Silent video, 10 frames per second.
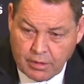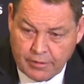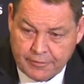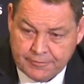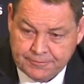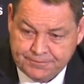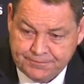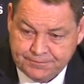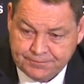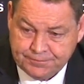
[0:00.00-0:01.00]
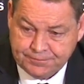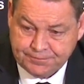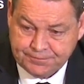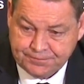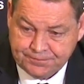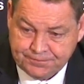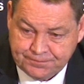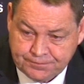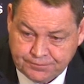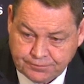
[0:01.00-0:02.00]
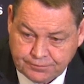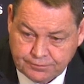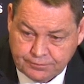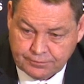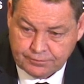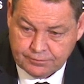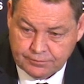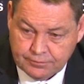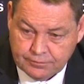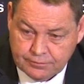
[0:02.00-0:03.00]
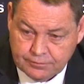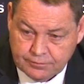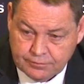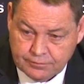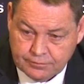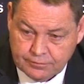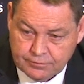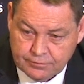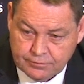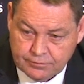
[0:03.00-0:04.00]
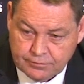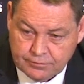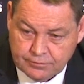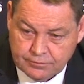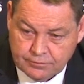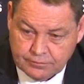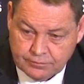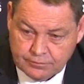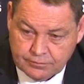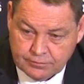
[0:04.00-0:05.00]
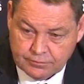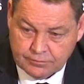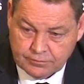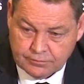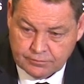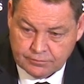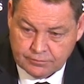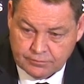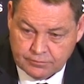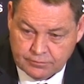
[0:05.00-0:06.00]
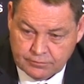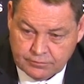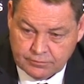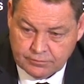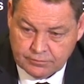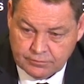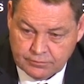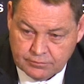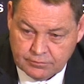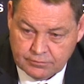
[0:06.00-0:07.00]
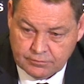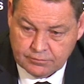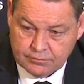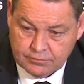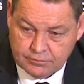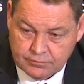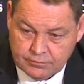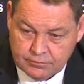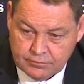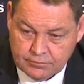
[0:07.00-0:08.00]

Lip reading: This person isn't speaking.